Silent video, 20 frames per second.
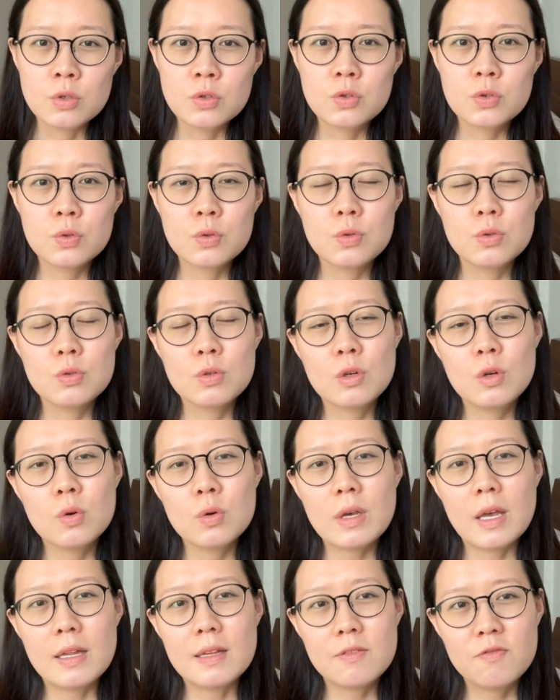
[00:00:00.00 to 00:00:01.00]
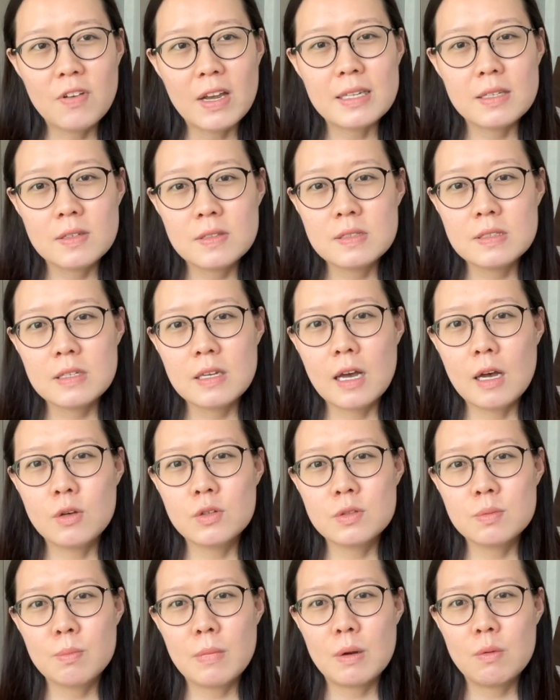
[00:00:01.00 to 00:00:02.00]
to look at factor C.
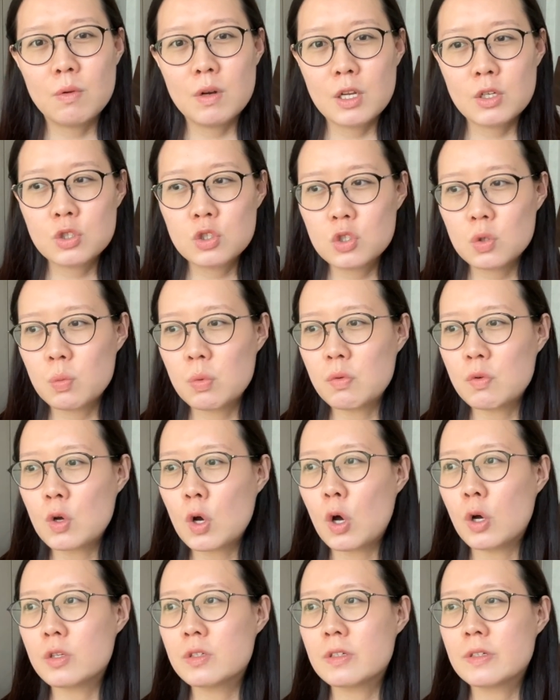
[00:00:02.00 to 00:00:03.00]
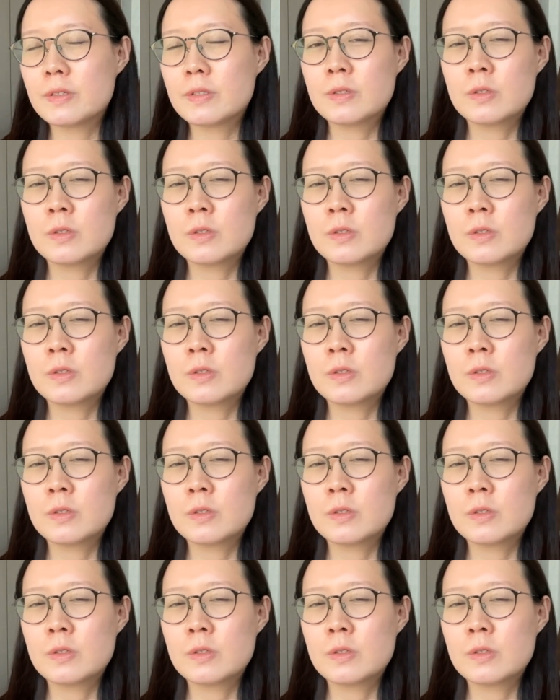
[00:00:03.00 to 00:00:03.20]
How's my relationship with God?